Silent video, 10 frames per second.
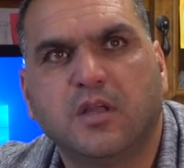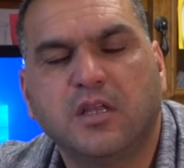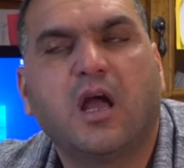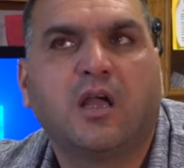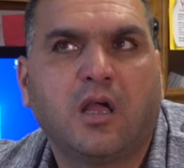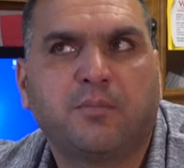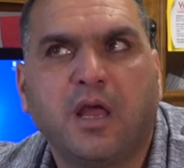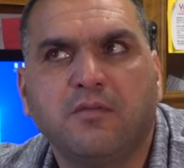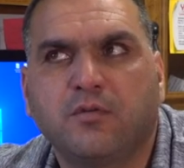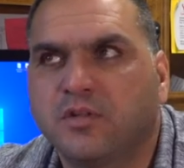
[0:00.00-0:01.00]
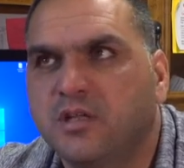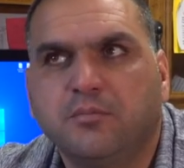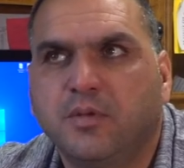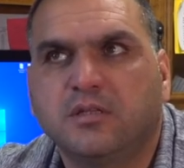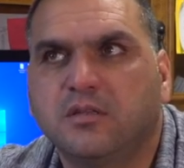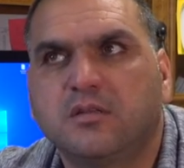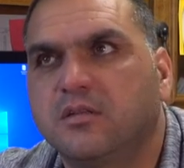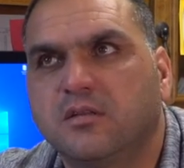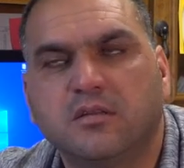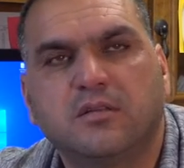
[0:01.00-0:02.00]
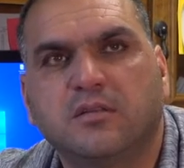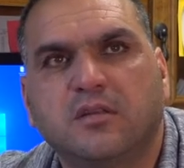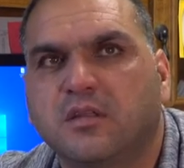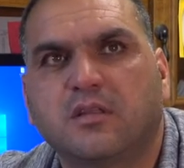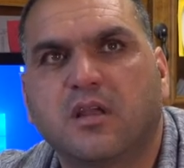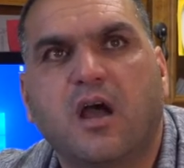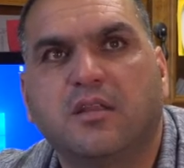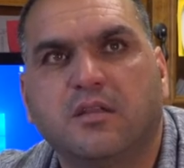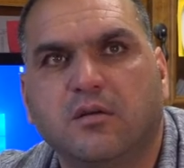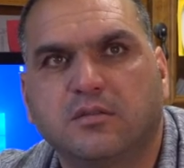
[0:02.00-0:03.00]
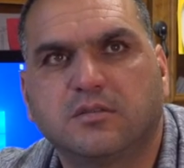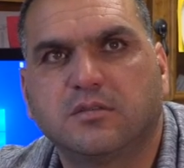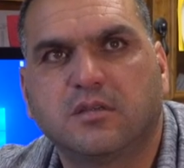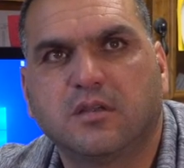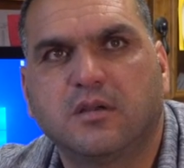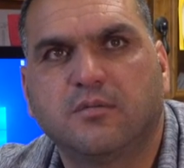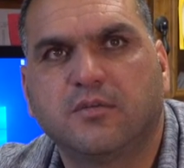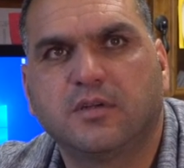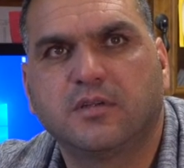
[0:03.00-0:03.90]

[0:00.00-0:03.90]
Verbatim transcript: Yeah, mm. I applied for them, but they cannot come over.